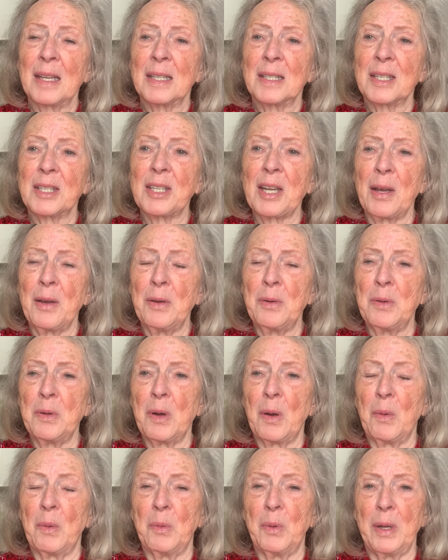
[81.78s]

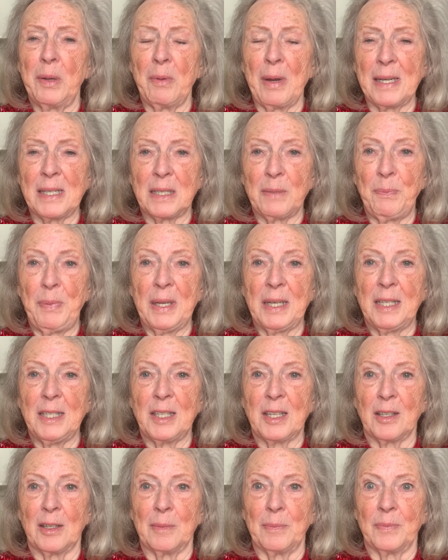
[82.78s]
So we went to pick
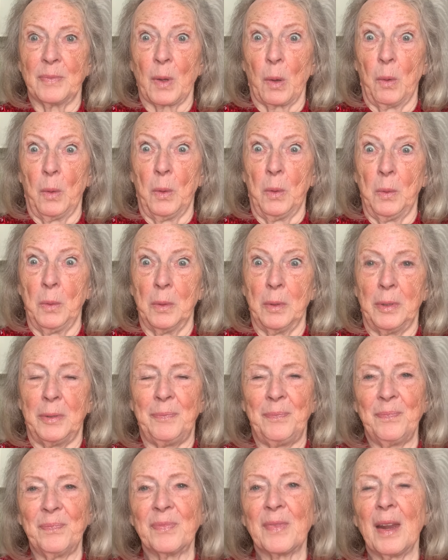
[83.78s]
it up, and, ooh,
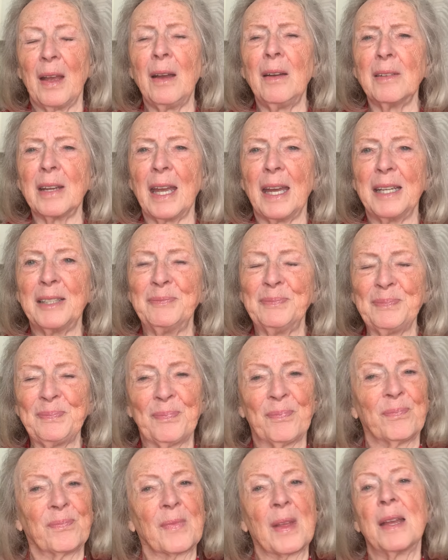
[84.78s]
okay.
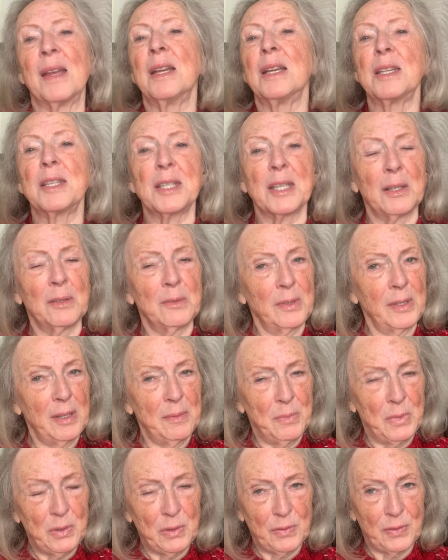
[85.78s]
So we
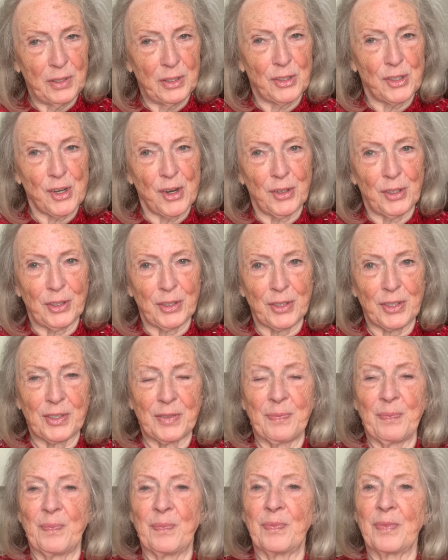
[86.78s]
removed the drawers,
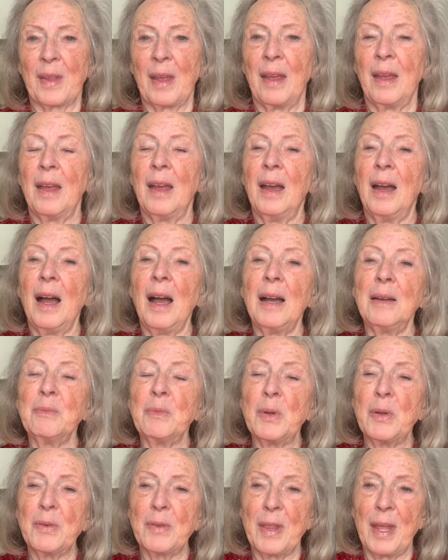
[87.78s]

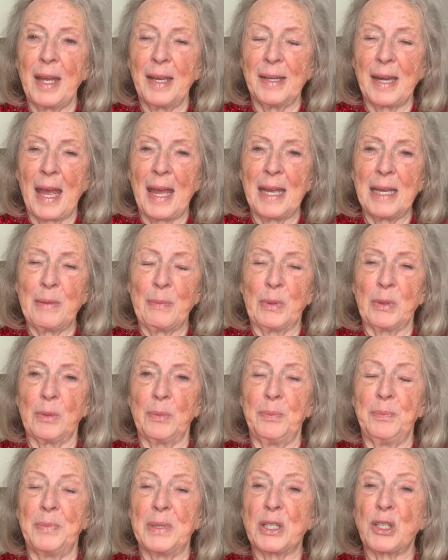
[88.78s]
and we were then
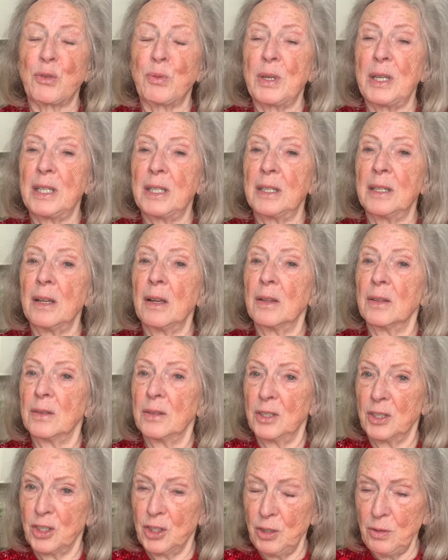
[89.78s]
able, between
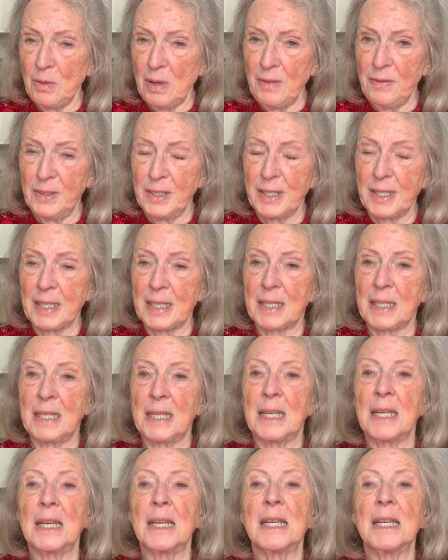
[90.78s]
the two of us,
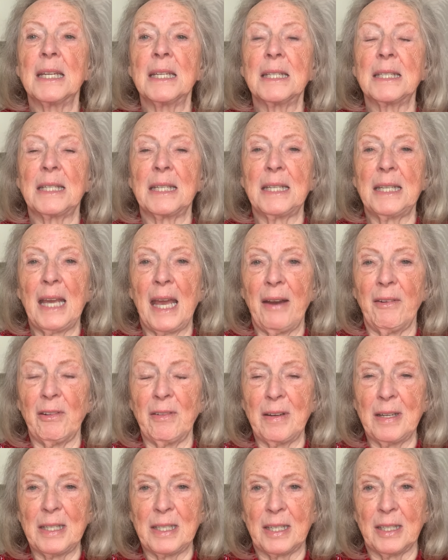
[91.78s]
to
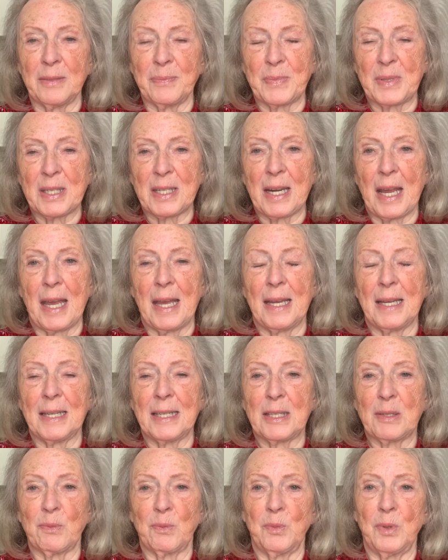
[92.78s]
carry it
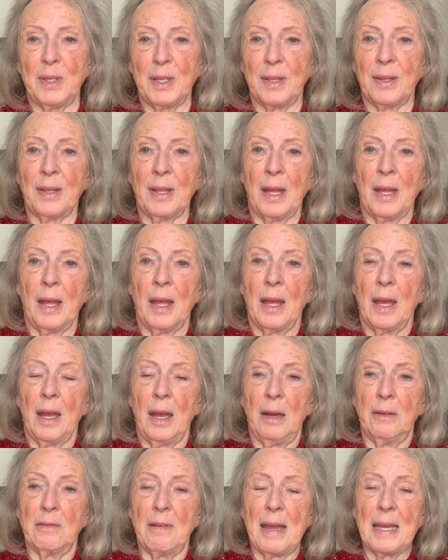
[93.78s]
upstairs with
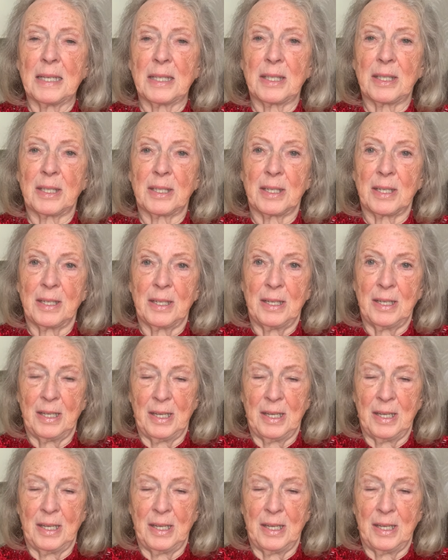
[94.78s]
a rest